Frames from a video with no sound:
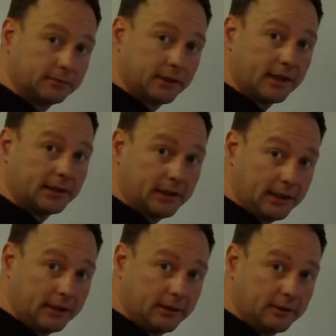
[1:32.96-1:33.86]
that I
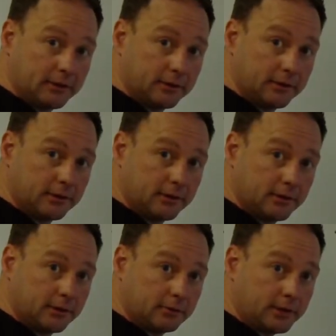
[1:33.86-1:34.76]
need,
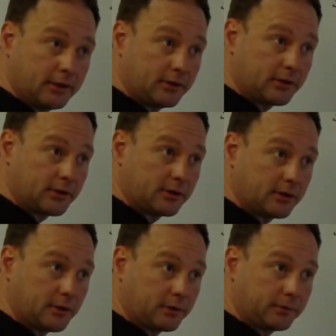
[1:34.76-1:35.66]
right? This is the
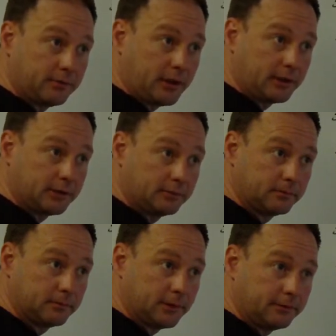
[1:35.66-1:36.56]
total volume
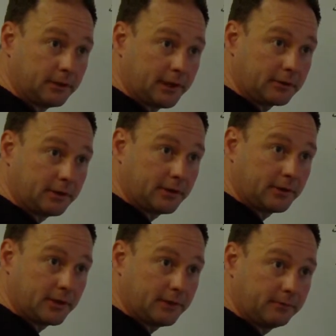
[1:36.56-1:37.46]
of electrons
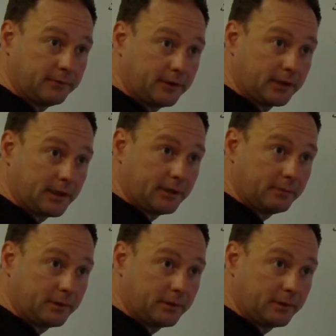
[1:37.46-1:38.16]
that I'm filling up.